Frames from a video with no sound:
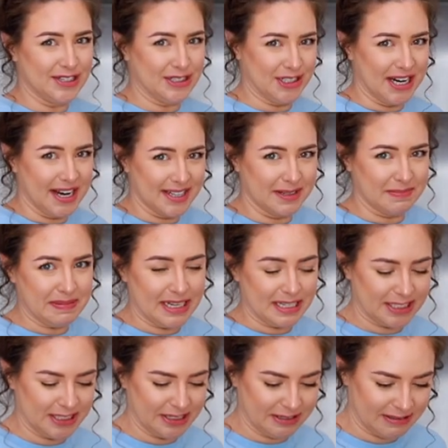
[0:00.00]
to check the
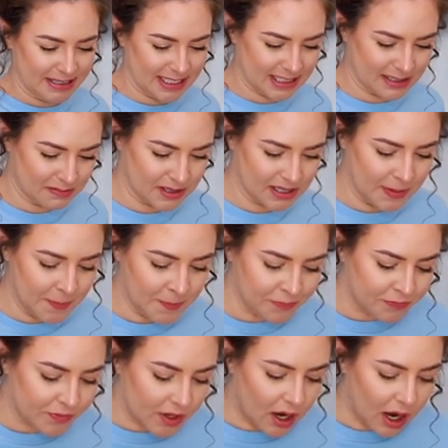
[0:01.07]
pasta crisps.
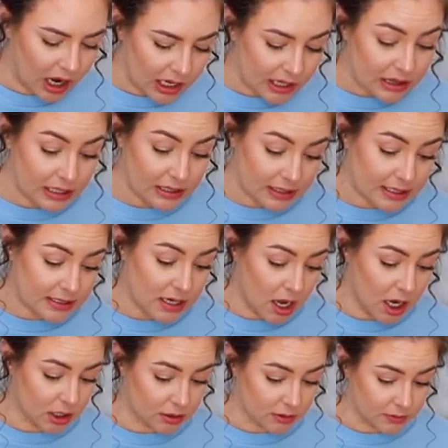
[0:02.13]
I think they're
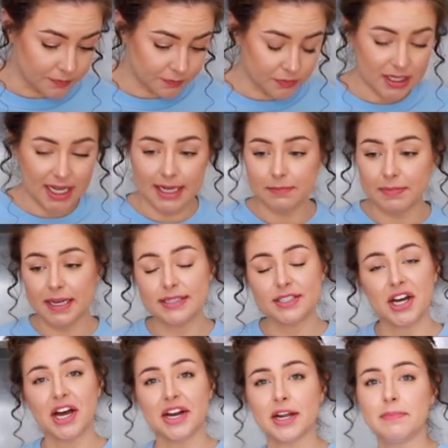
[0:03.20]
done. And by
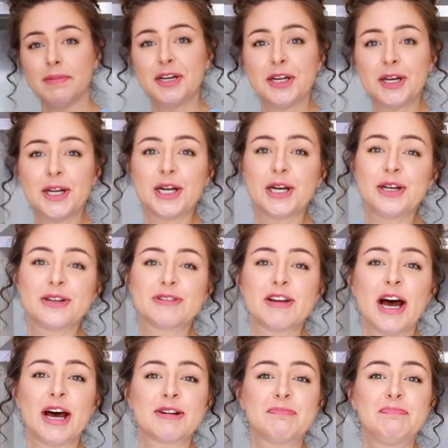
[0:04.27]
done, I mean a little
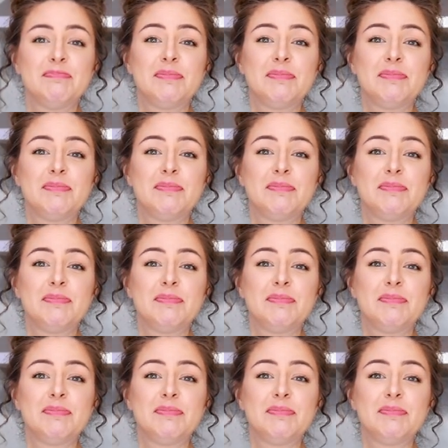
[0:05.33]
tad